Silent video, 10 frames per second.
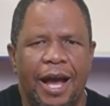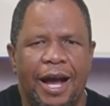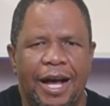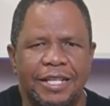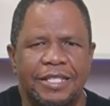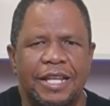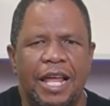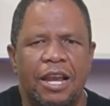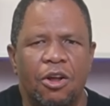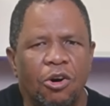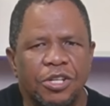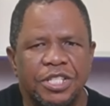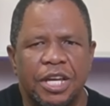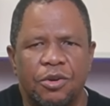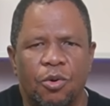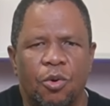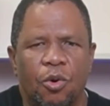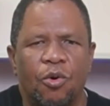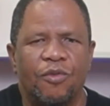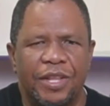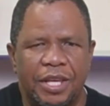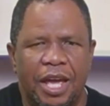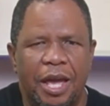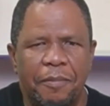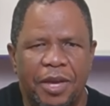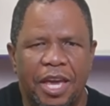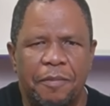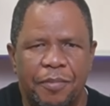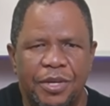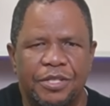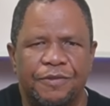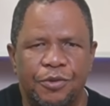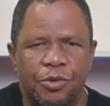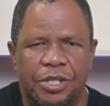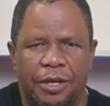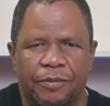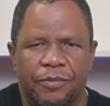cast a long shadow over the MKP's future.